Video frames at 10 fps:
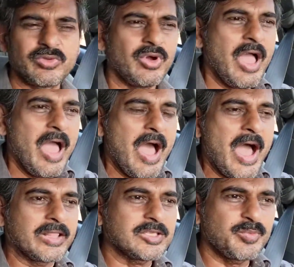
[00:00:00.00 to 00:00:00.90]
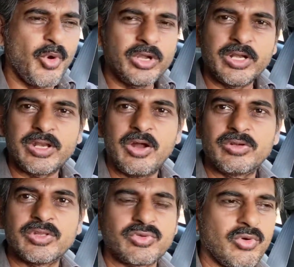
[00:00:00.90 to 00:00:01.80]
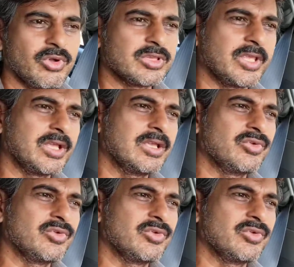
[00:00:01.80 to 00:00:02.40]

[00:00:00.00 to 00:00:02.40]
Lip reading: So I just pointed out this whole thing.